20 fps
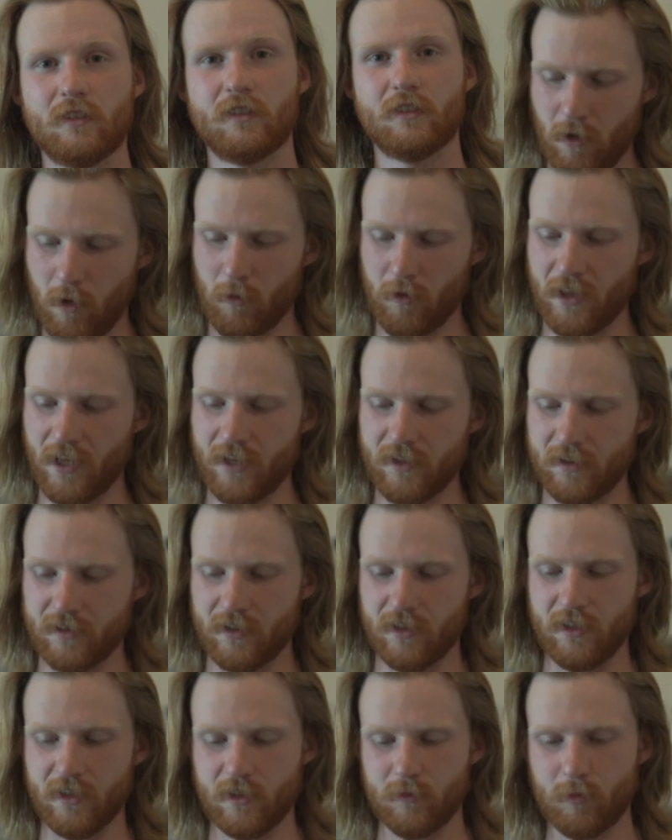But with that
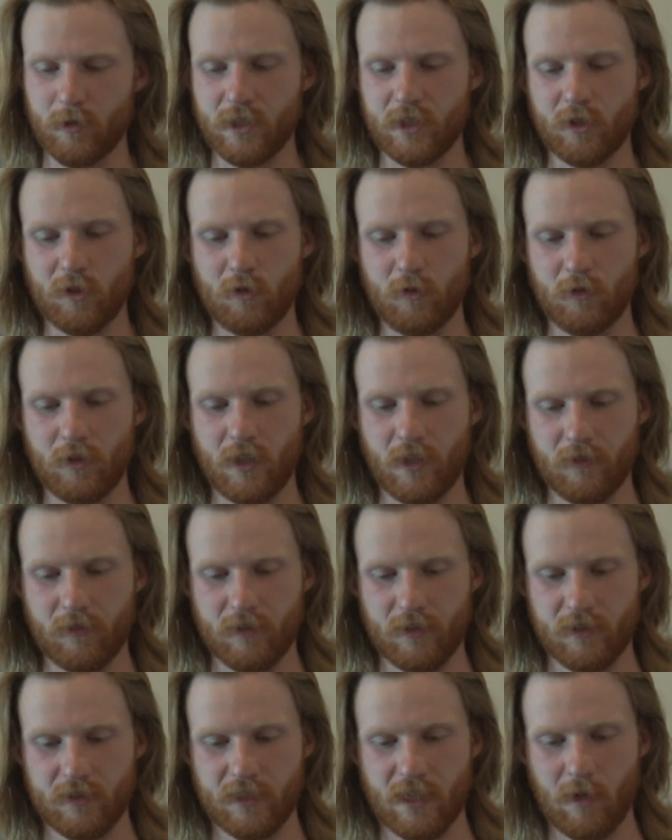said, it's pretty cool that
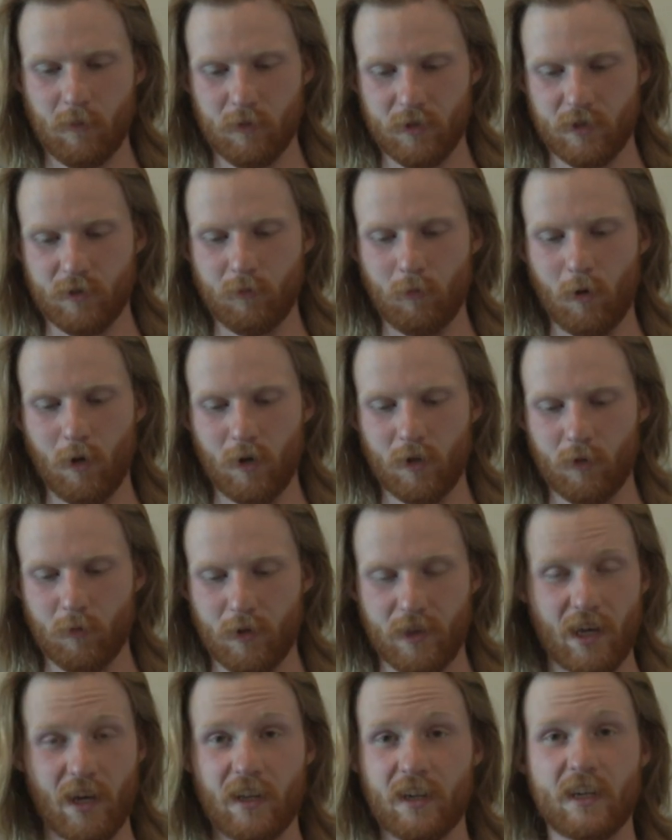this camera can work
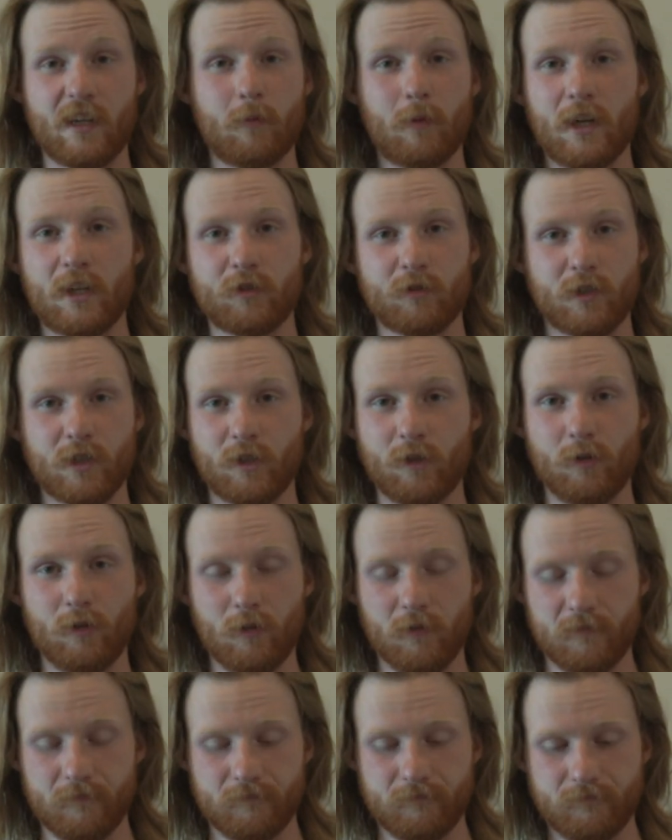without any battery at
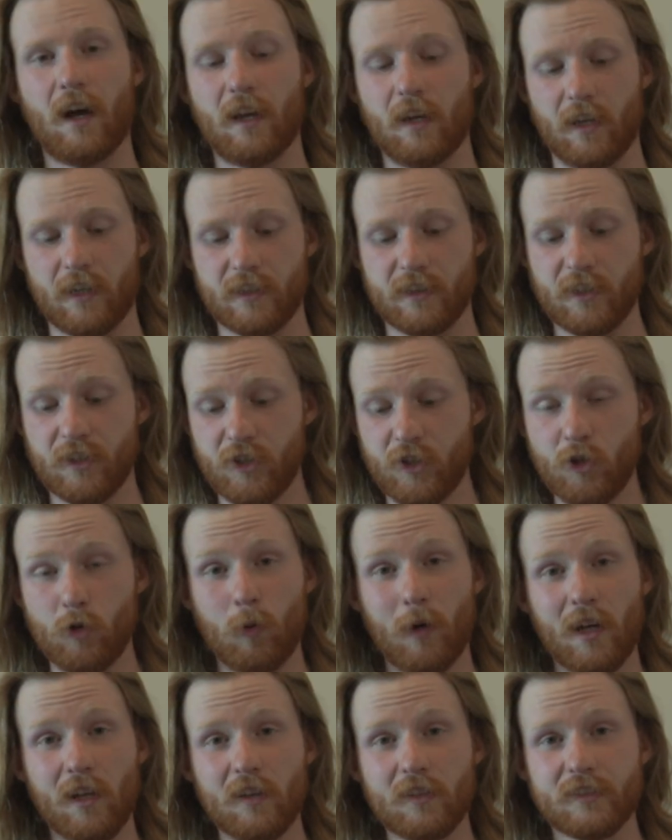all. I like the
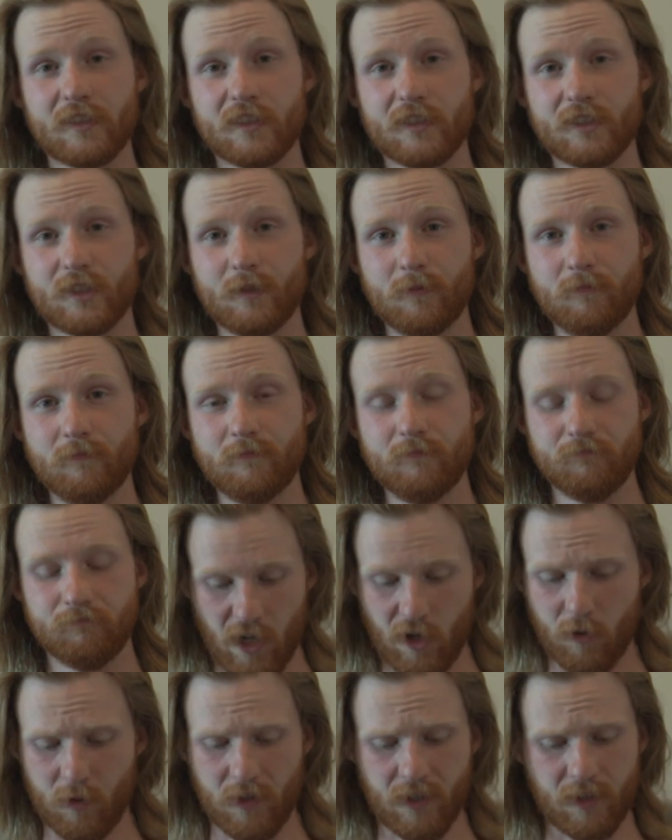QL system.
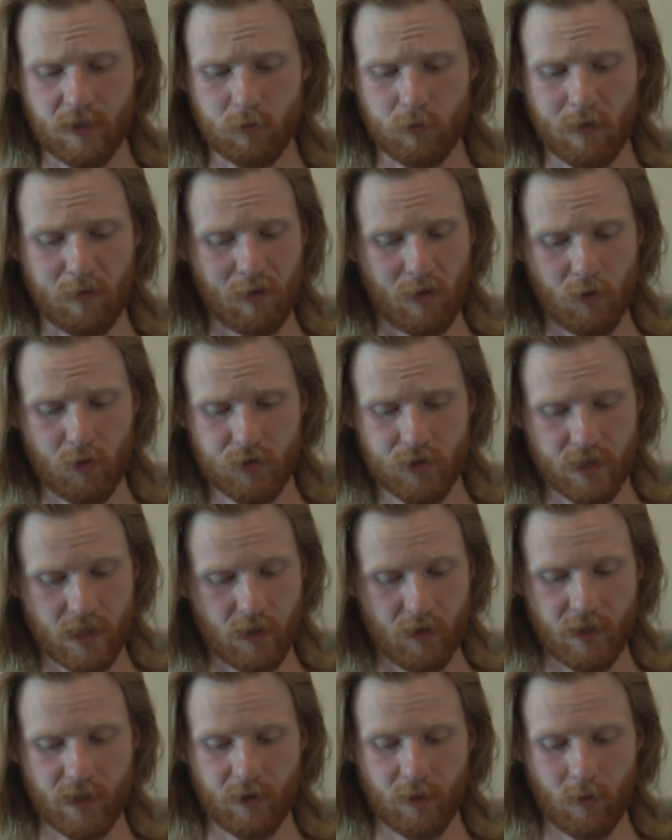I don't think it's
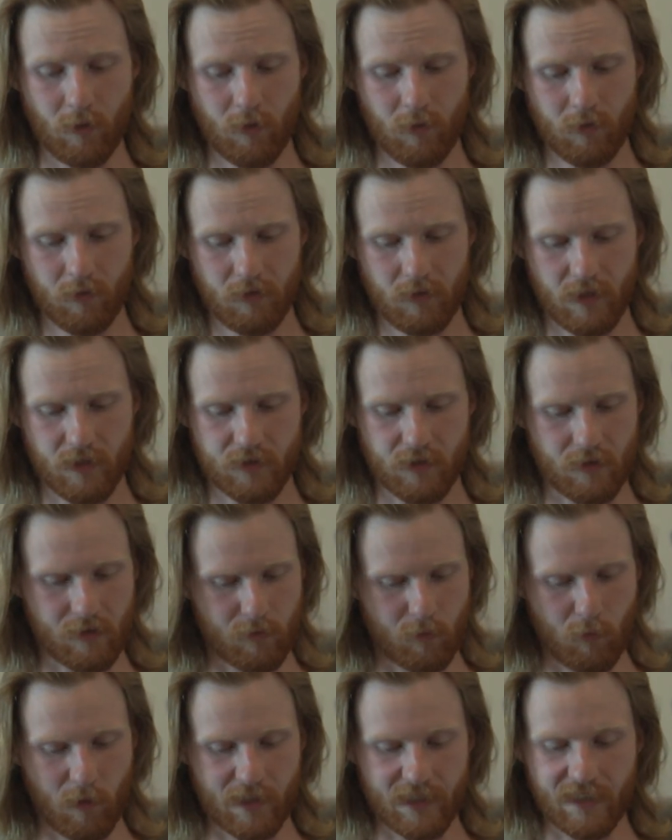revolutionary at all. It's
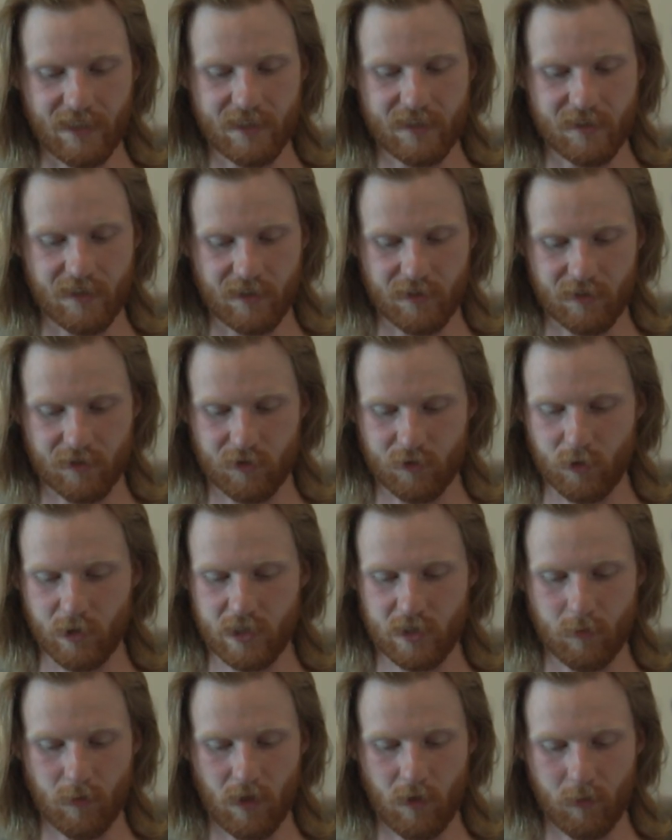just one less thing to
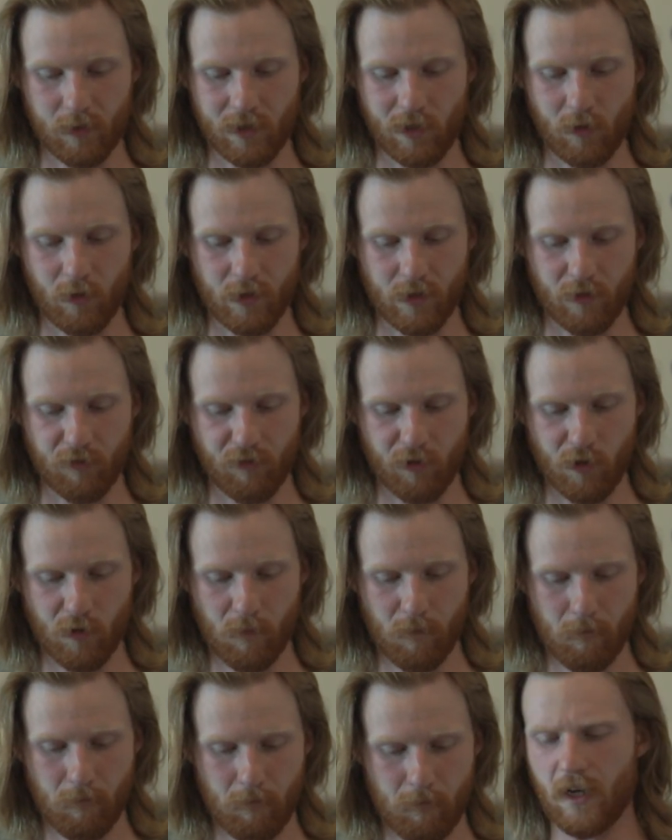stress about when loading the
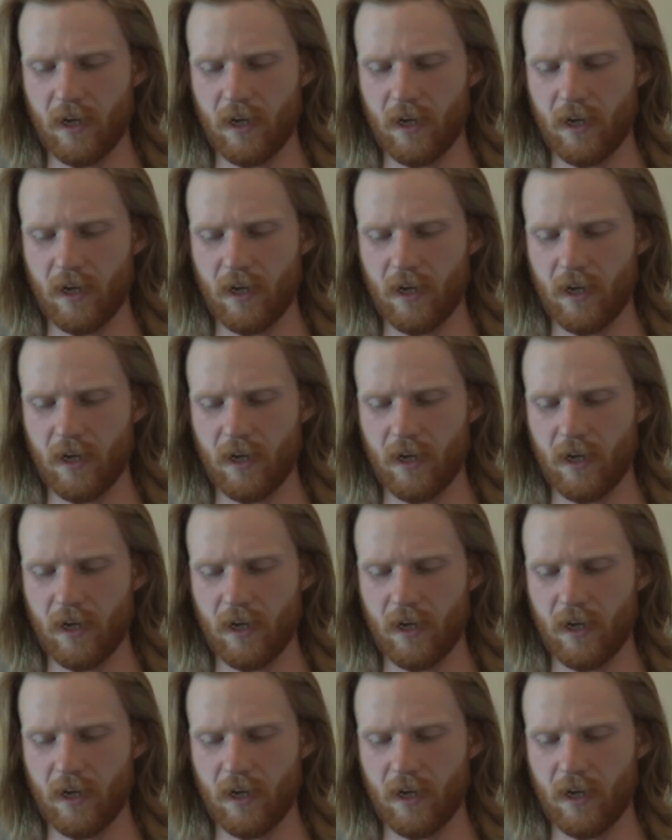film.